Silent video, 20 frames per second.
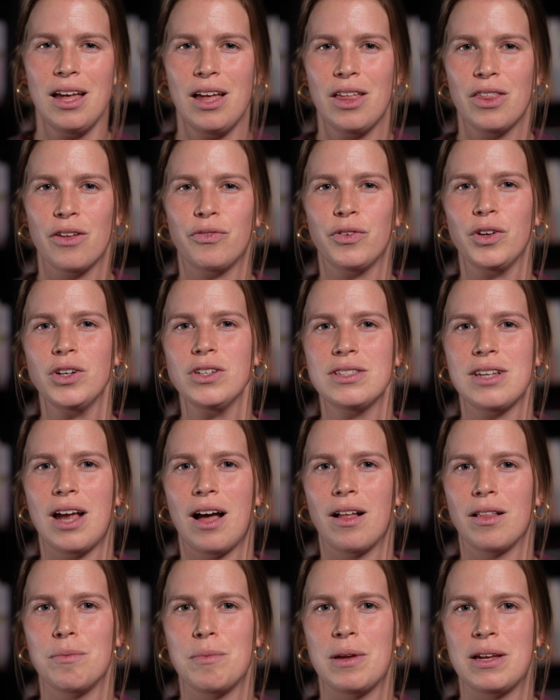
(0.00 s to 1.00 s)
The first
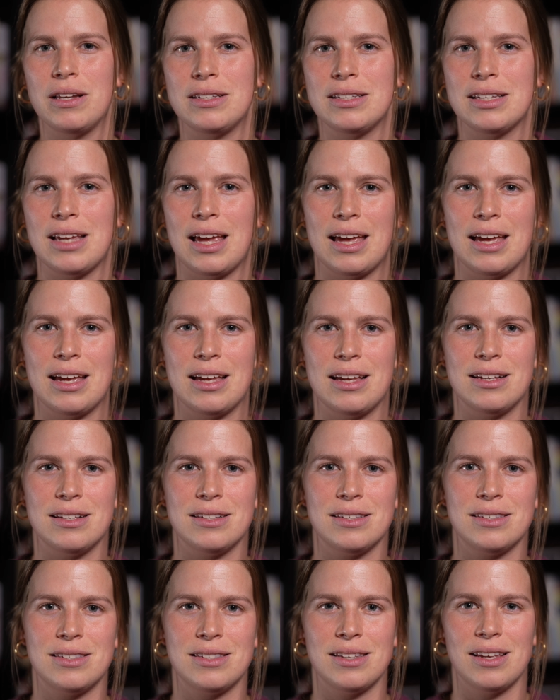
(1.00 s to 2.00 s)
element
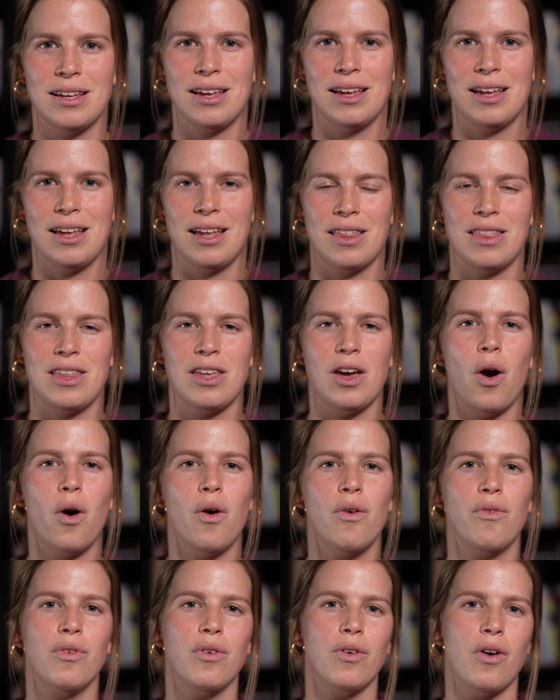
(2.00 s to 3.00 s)
is the
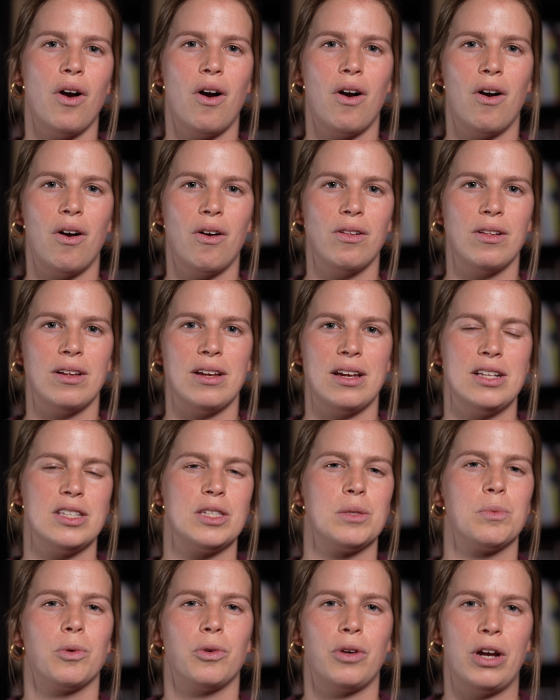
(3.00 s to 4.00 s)
overall
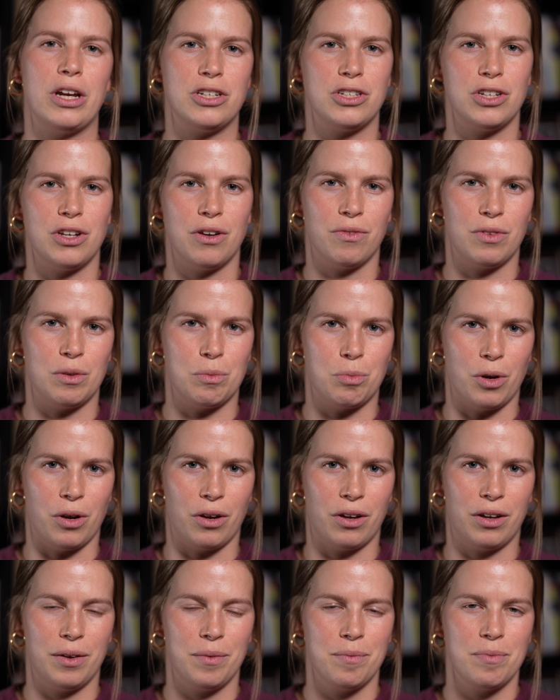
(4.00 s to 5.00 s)
inspiration of the
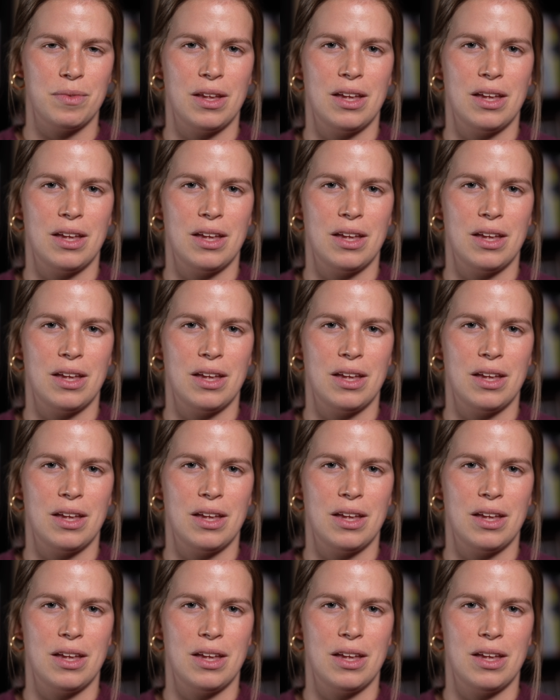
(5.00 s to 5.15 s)
book.